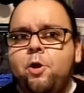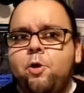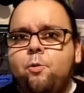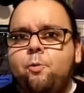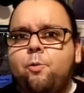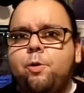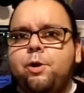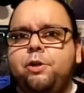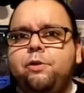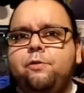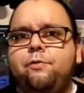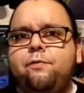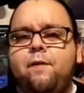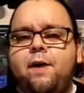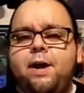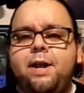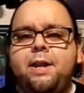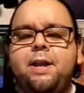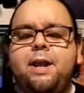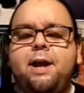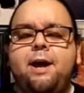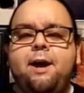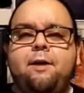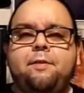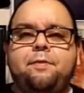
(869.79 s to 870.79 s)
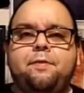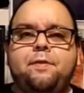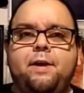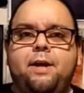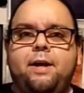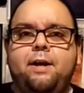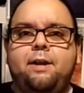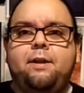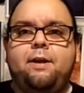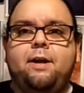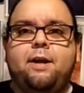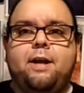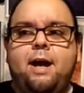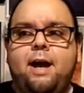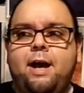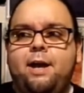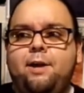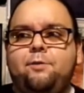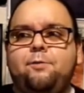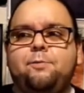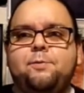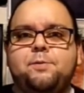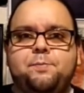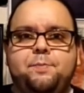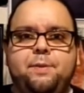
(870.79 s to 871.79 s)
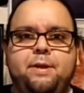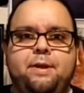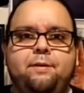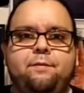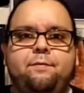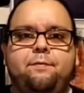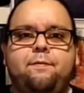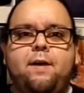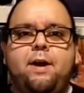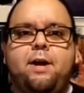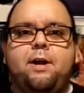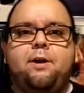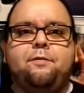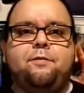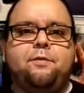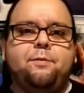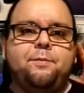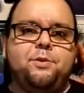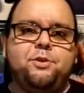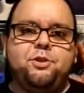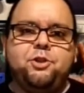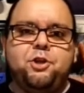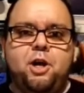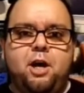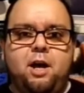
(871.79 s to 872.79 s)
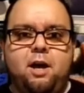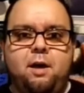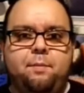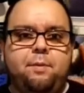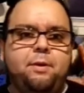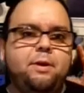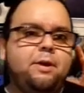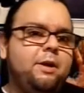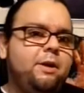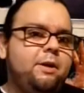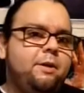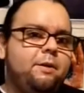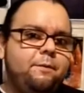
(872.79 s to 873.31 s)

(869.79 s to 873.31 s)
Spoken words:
where you find out that a guy who was being fired from his job,